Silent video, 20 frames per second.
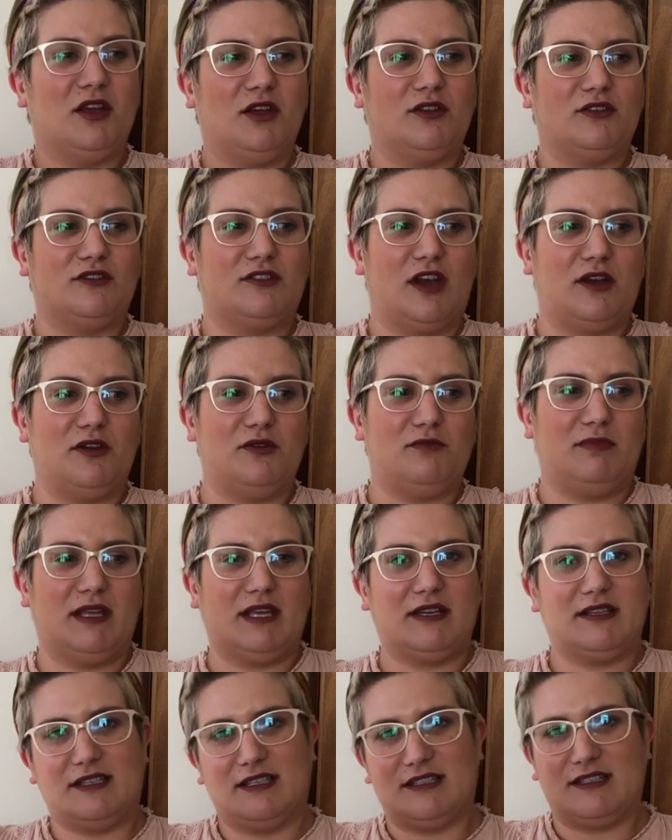So
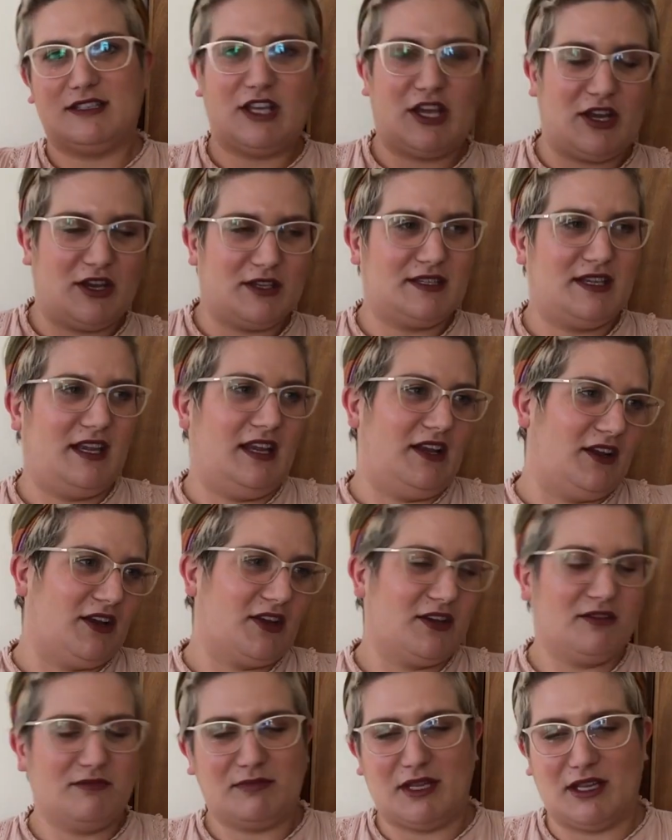because it's dirty and I
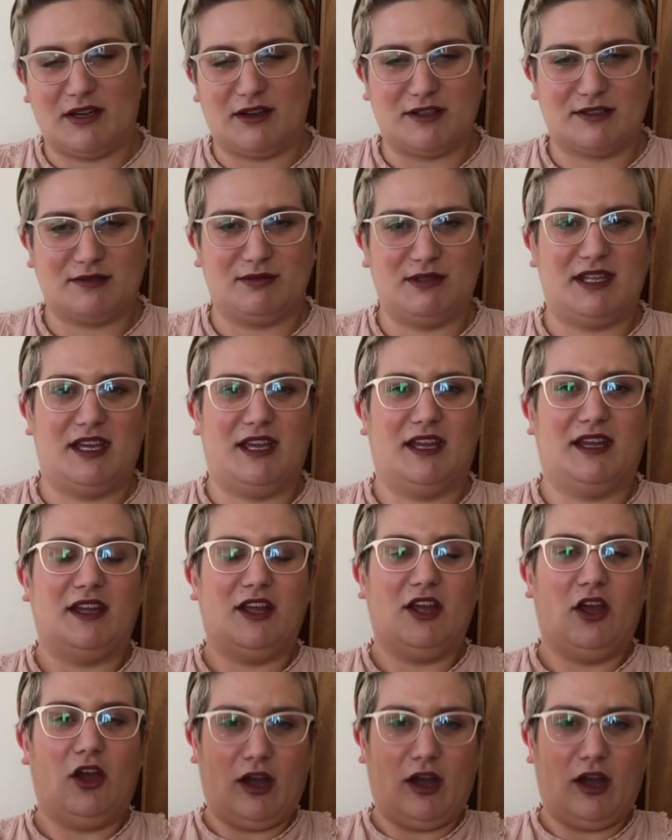couldn't be asked with it,